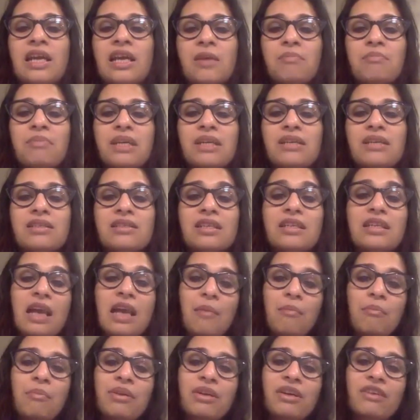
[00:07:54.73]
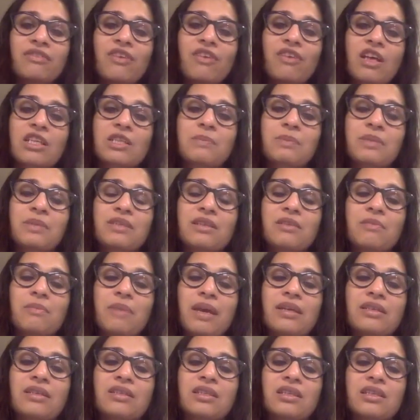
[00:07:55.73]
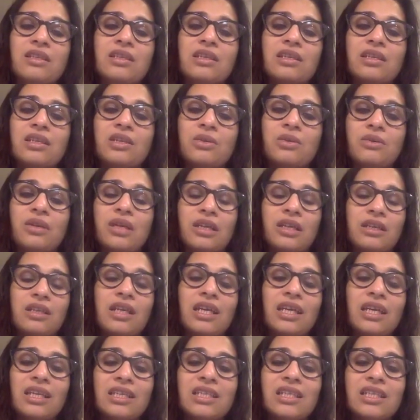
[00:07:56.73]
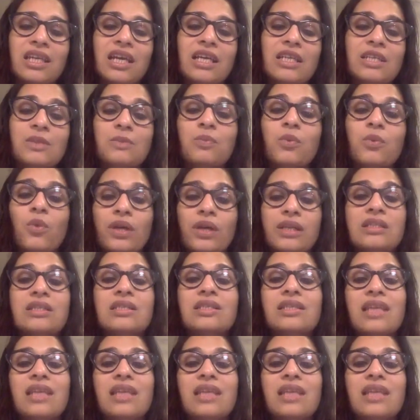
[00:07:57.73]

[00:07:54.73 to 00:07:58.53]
because the number of hospital beds in India is 0.7